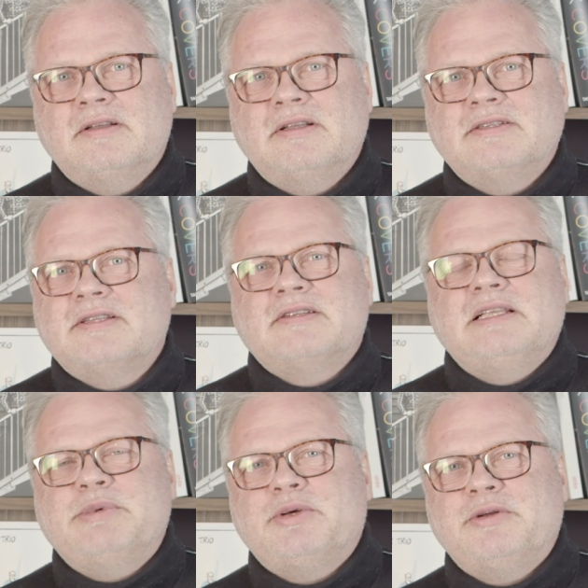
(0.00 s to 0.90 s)
Since
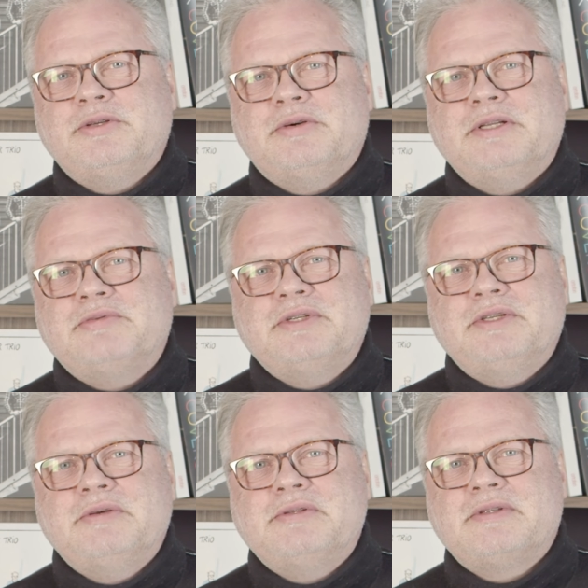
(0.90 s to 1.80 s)
Lehmannaudio
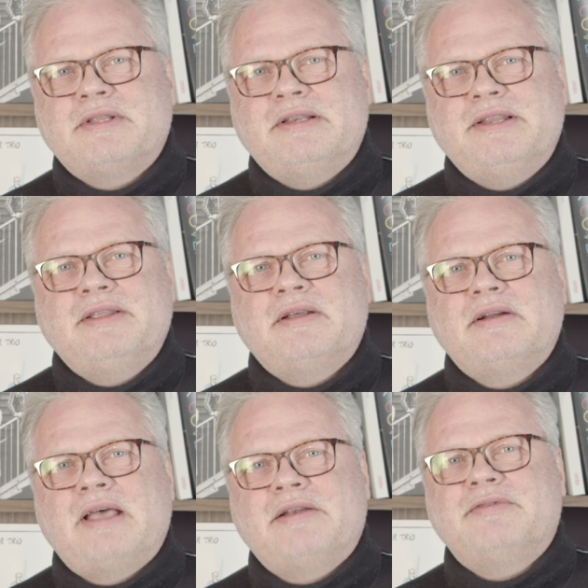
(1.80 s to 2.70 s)
introduced the
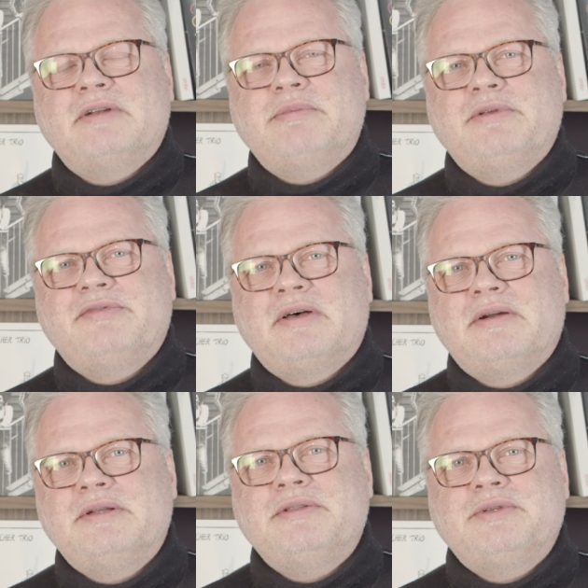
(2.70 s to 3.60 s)
linear headphone
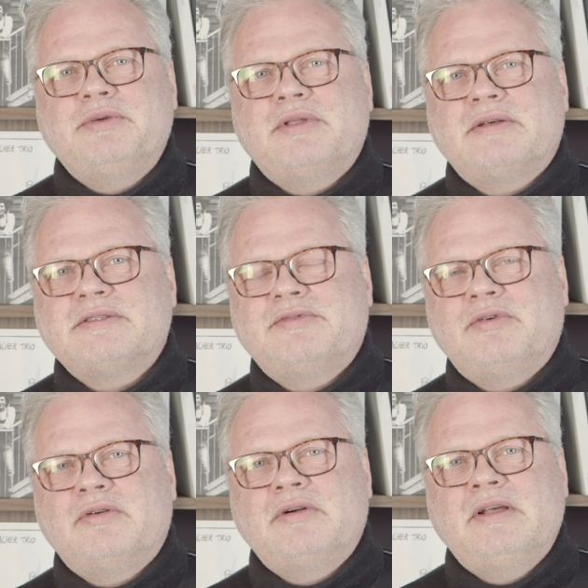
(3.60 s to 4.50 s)
amplifier in
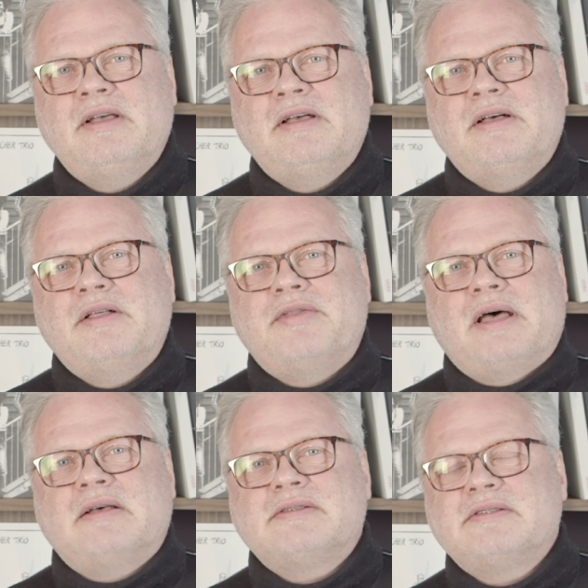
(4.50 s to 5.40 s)
2004,
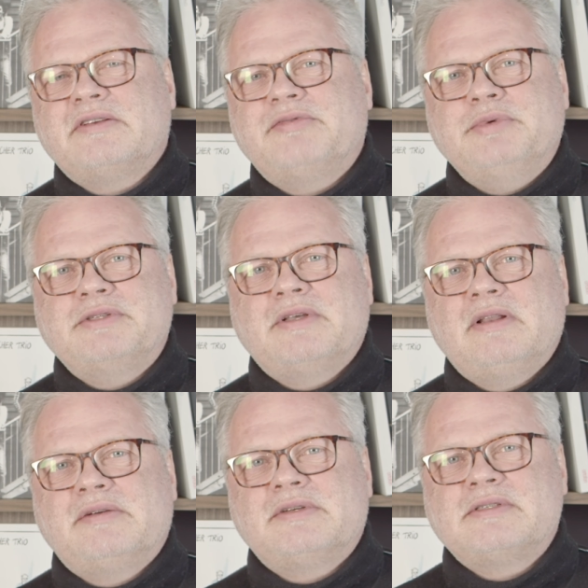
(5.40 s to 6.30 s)
thousands of music
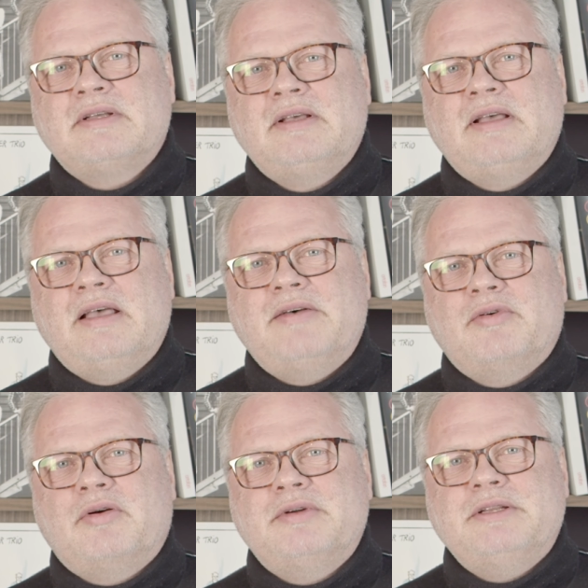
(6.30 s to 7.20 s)
lovers have
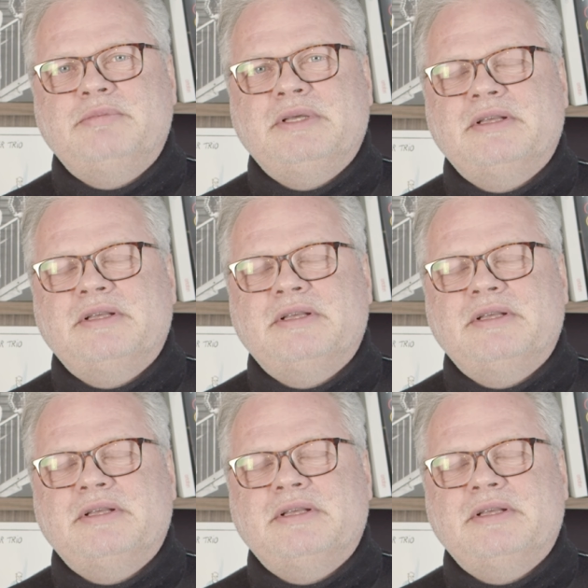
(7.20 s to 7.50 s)
already been